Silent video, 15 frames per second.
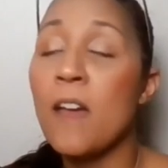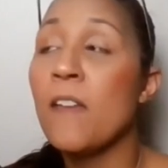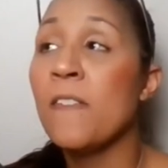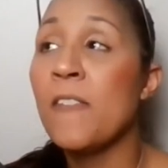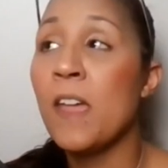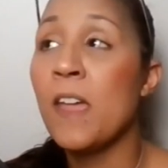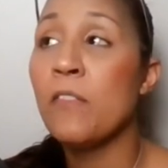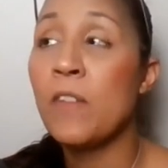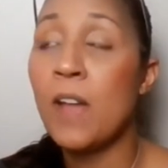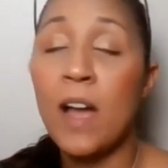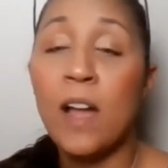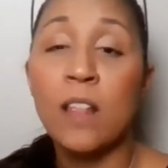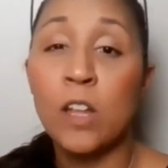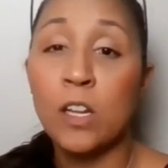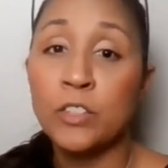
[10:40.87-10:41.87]
they've
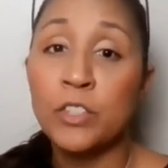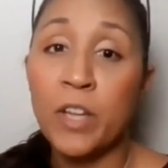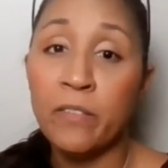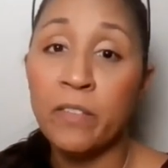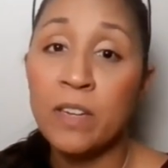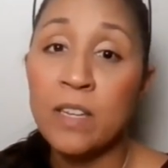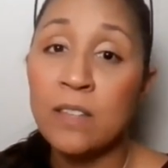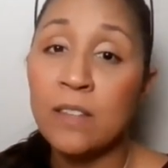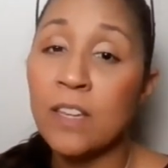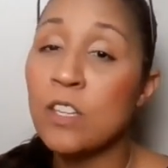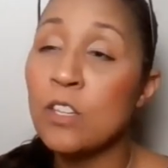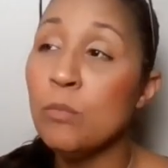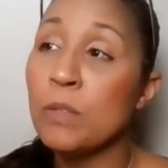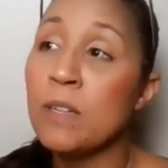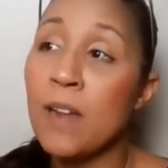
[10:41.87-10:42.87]
got longevity
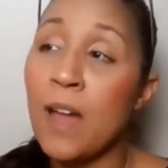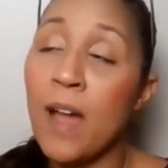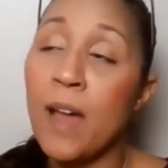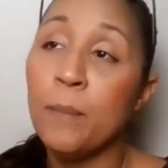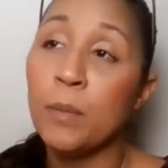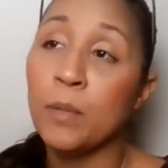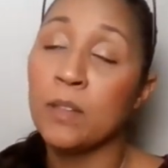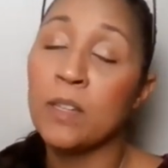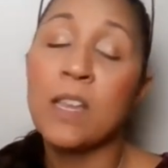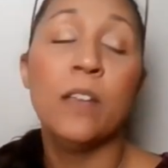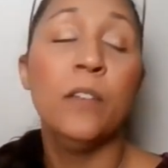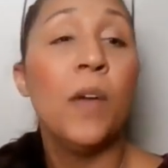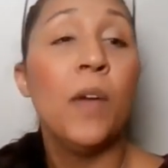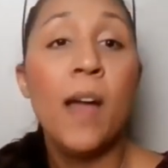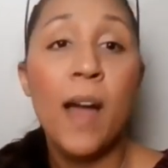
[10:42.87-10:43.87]
like you would not believe.